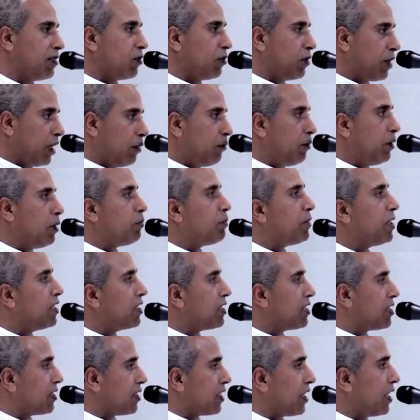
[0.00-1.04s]
To develop
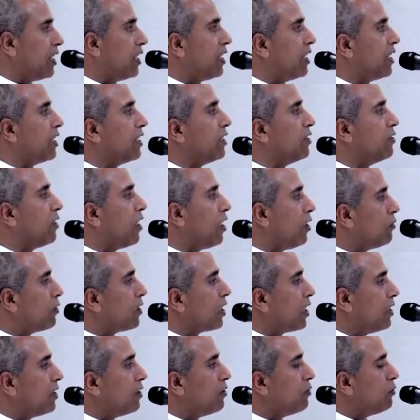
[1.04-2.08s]
understanding, how
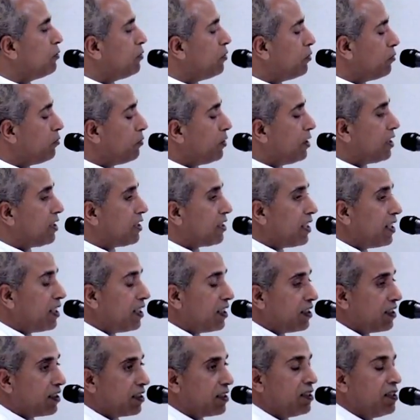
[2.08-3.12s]
can you will
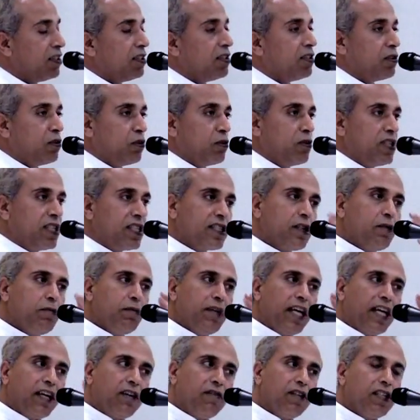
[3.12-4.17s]
think using some
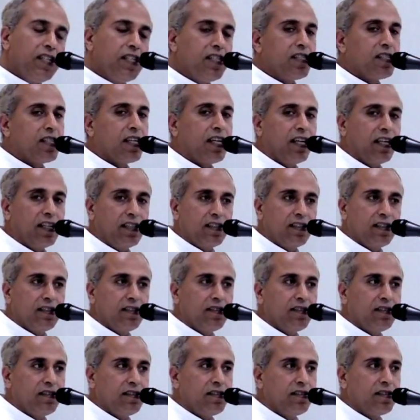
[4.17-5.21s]
language inside.
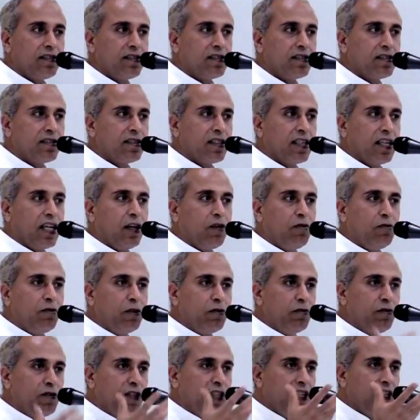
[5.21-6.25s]
How
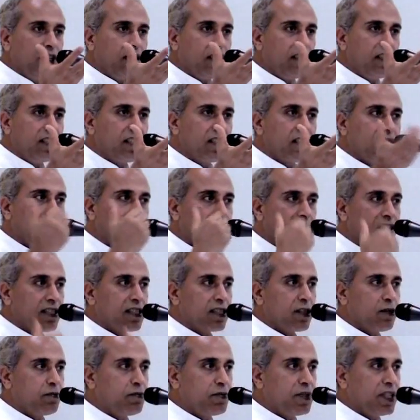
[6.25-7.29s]
you will understand the
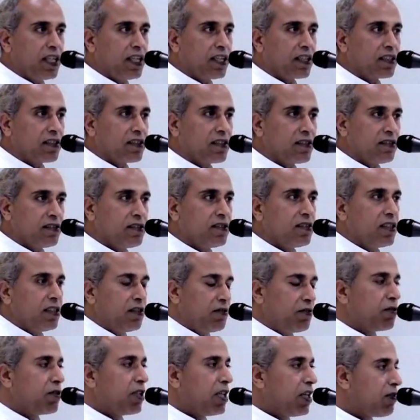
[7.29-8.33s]
subject?
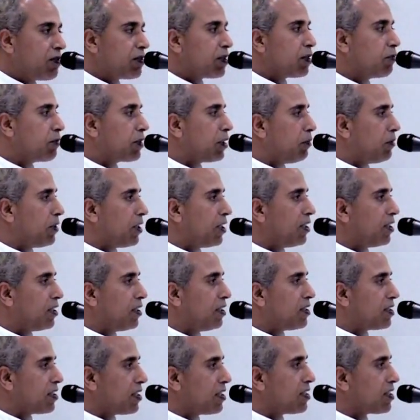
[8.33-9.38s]
If you have some command
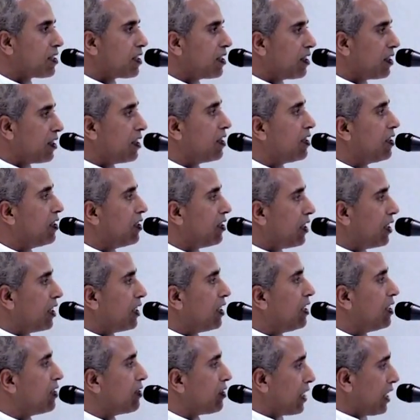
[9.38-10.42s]
on Sanskrit, Hindi or
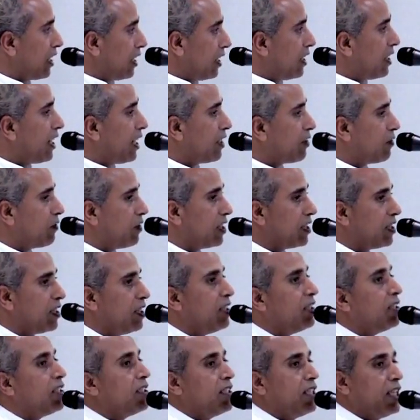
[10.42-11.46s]
English, any language,
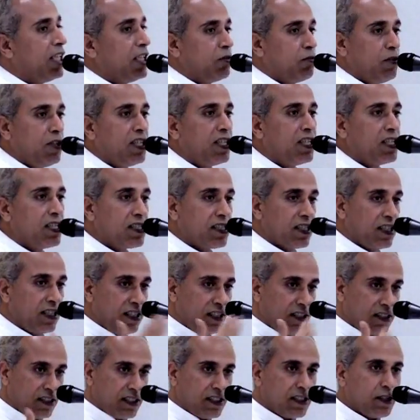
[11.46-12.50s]
then you will
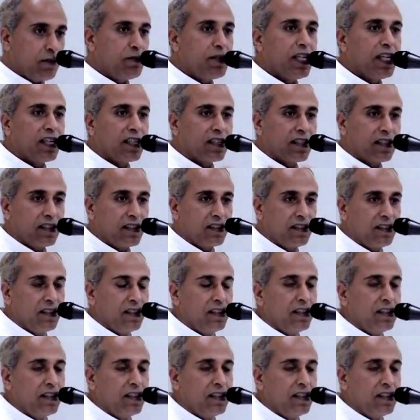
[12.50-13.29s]
understand the subject.